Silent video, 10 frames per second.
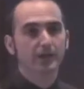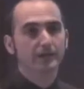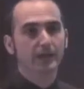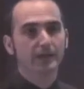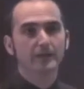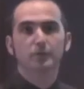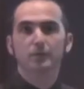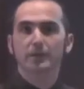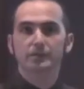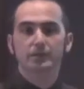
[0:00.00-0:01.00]
That, that
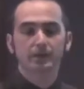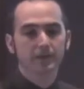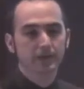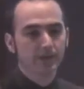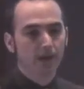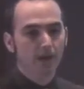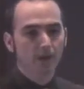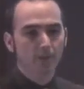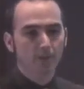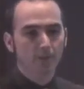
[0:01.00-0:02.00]
information uh,